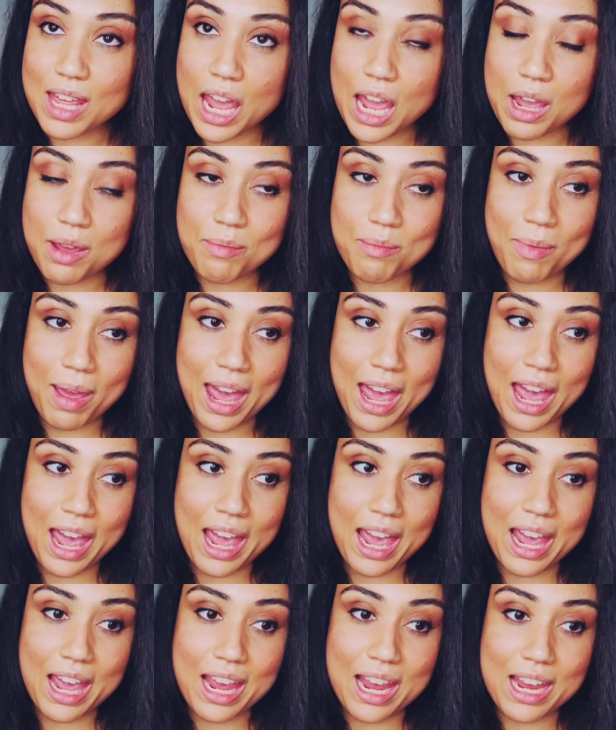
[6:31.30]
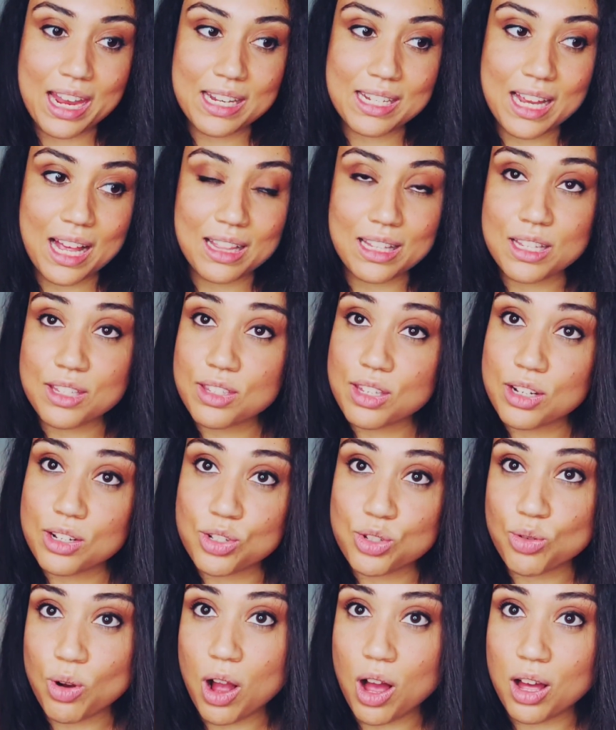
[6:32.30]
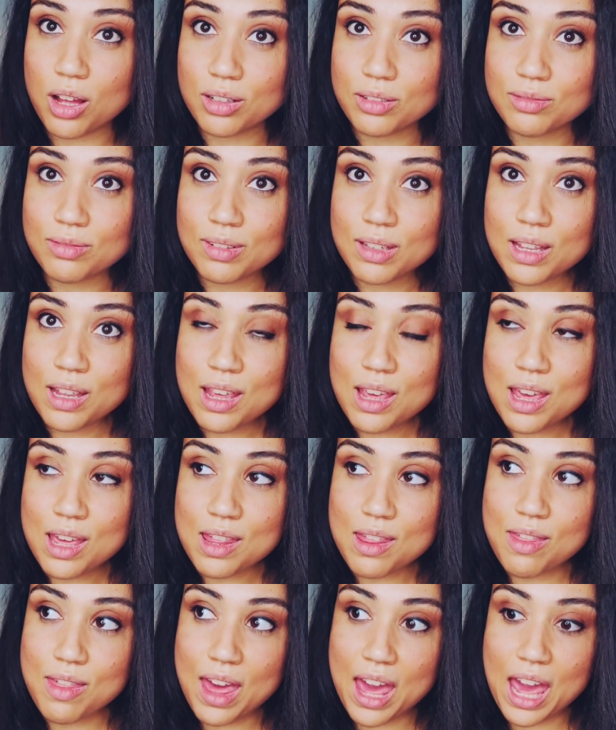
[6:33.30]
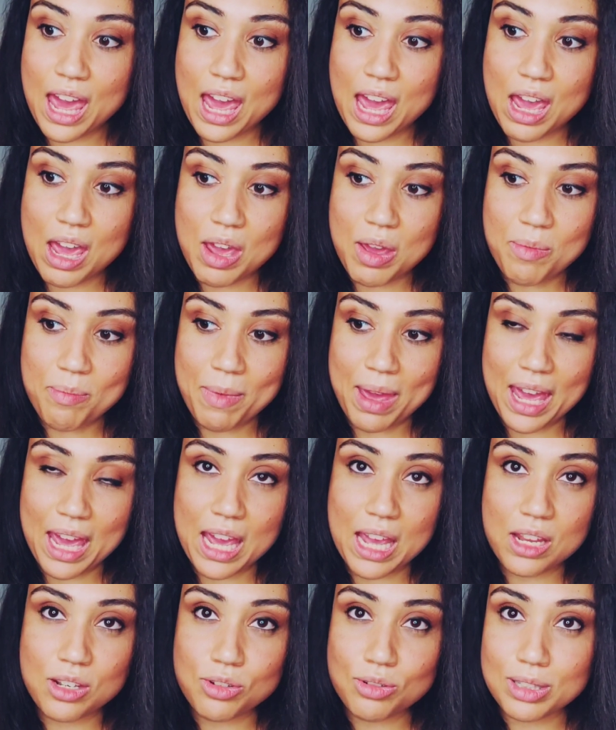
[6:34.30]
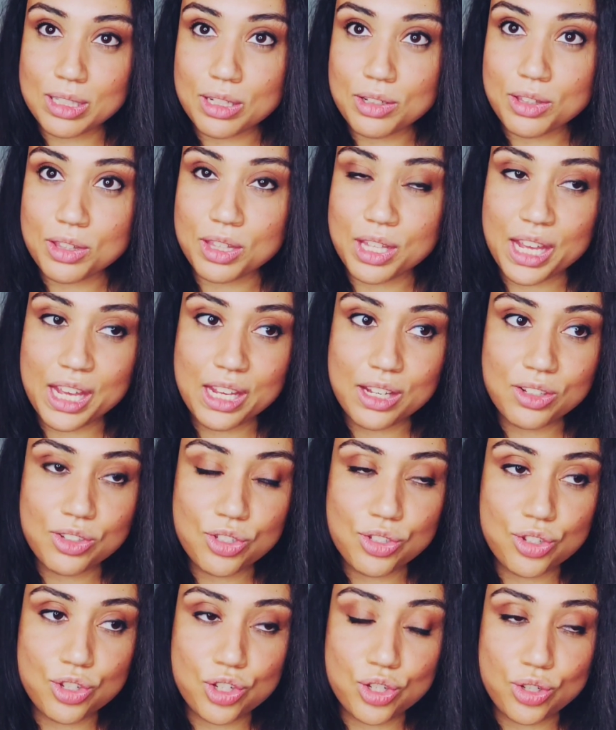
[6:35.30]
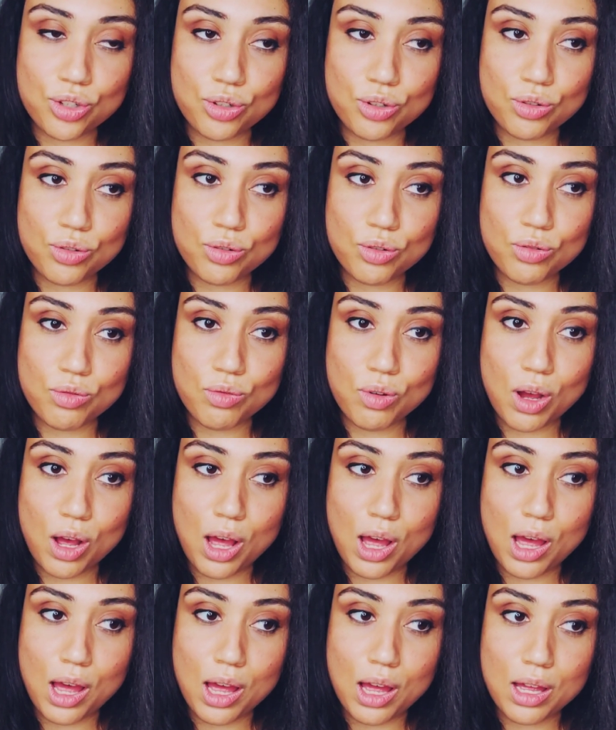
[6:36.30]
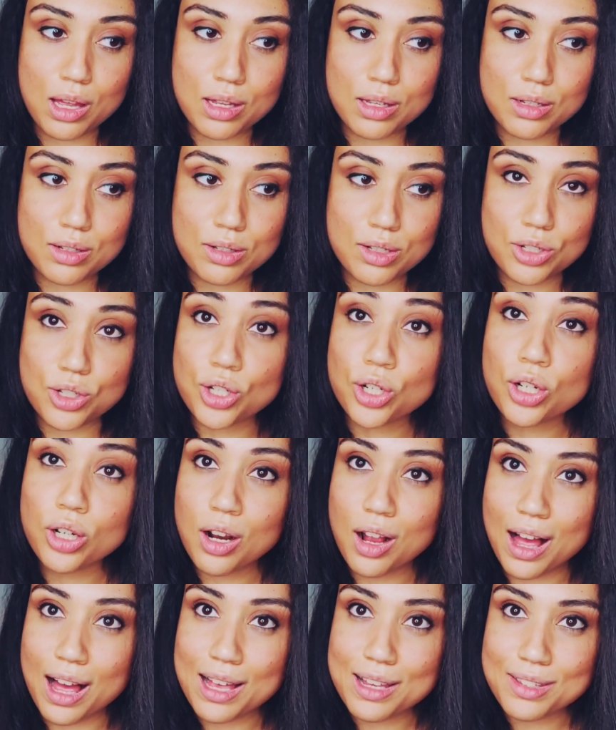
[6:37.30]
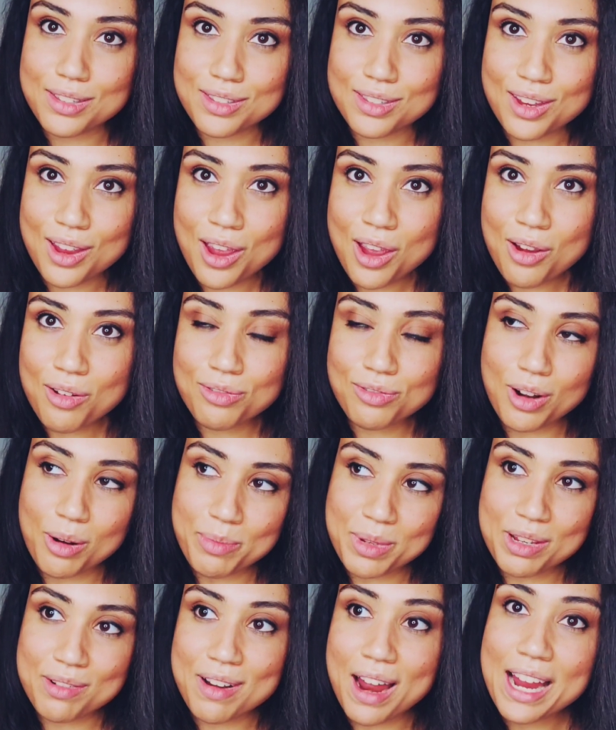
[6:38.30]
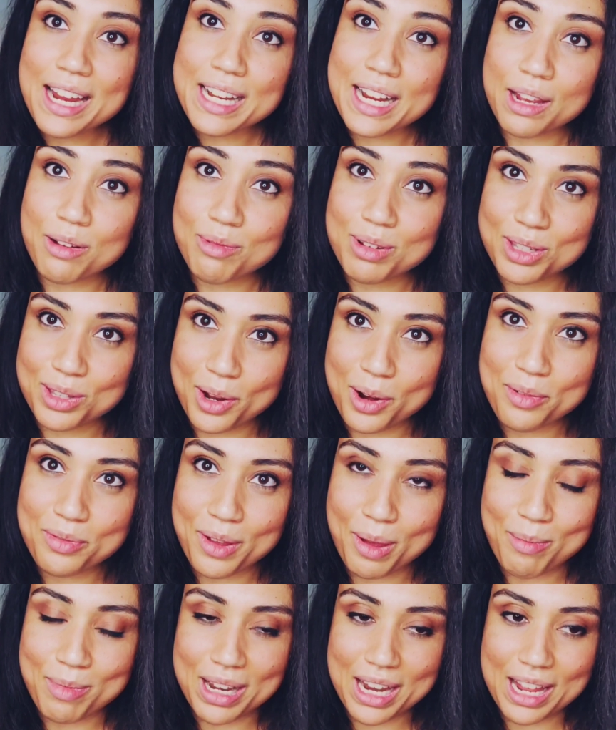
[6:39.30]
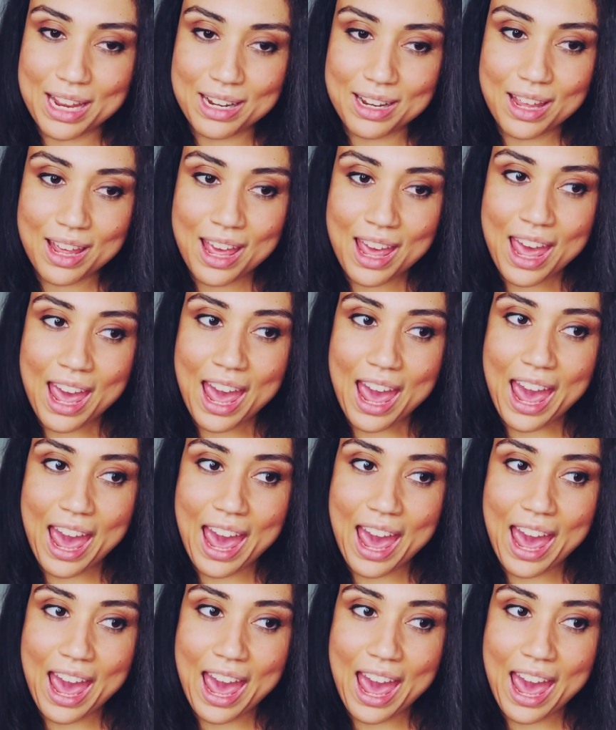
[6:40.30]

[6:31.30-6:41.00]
They may tell us that it's wrong. They may do little things to deter us from uniting with our feminine.